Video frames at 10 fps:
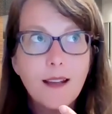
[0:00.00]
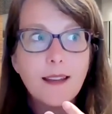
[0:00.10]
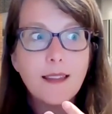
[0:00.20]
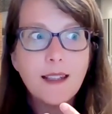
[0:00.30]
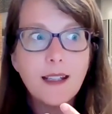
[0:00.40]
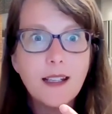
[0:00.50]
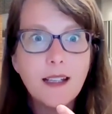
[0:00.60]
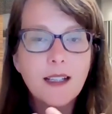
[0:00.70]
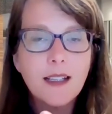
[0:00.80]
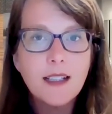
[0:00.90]

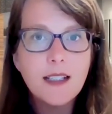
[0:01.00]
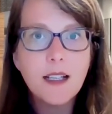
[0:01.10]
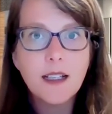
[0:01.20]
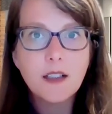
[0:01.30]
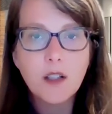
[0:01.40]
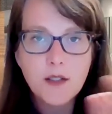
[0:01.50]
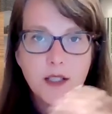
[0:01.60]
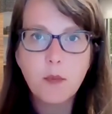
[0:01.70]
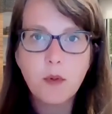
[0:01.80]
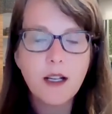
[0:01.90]
the
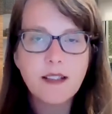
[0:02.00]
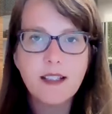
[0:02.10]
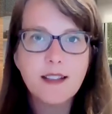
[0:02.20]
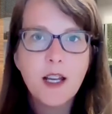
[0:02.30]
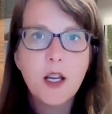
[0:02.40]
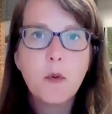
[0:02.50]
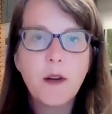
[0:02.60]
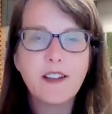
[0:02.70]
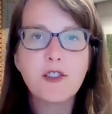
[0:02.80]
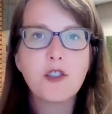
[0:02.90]
closeout process,
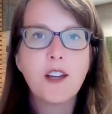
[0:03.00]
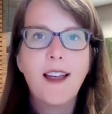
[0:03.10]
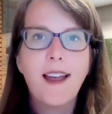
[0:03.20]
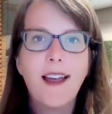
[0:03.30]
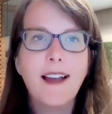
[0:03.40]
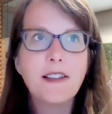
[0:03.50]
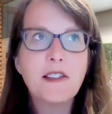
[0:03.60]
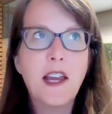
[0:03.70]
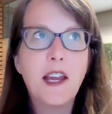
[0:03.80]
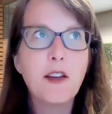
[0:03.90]
which
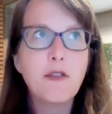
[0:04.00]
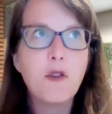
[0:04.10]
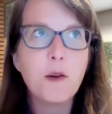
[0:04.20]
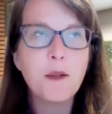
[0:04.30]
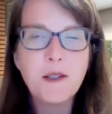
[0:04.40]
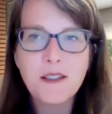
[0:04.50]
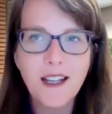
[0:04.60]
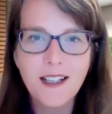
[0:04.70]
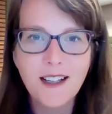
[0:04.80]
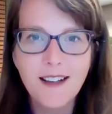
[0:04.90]
as a former
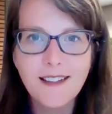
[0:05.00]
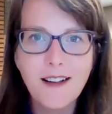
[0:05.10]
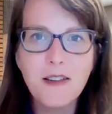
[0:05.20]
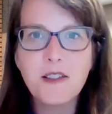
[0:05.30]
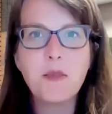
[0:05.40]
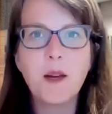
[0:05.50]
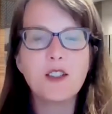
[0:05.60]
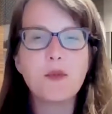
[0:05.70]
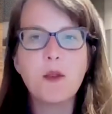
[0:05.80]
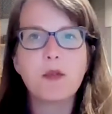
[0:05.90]
data knowledge
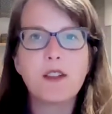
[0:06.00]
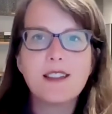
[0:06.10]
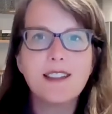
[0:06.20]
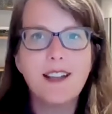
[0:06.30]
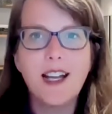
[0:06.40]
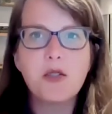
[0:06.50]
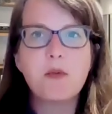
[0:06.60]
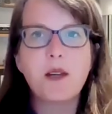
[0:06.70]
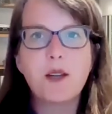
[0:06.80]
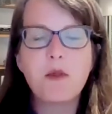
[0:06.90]
management person, I would
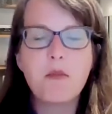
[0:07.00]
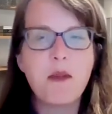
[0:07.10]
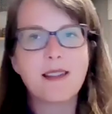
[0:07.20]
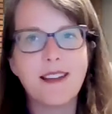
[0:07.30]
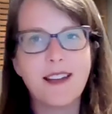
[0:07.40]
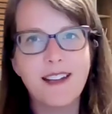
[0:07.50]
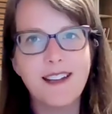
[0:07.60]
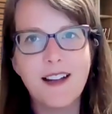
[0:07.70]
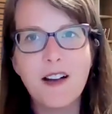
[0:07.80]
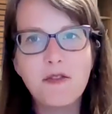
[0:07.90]
be remiss
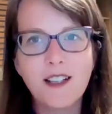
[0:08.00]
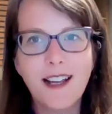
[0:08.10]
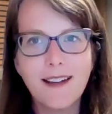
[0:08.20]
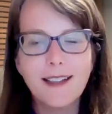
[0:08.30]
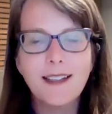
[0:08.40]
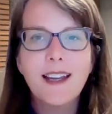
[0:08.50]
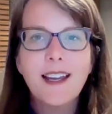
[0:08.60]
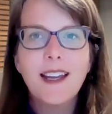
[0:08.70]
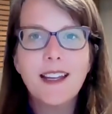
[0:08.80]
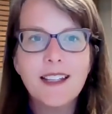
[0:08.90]
in not forgetting,
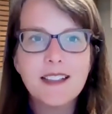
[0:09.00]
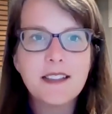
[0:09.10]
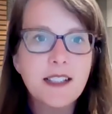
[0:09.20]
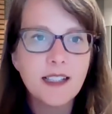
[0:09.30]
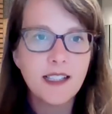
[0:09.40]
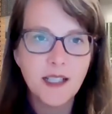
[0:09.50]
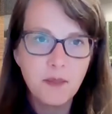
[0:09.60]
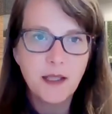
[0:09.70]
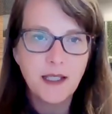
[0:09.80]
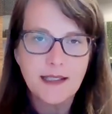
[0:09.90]
is the
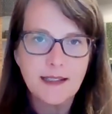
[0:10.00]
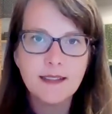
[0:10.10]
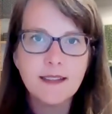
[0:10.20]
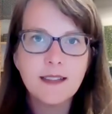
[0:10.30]
cleanup piece.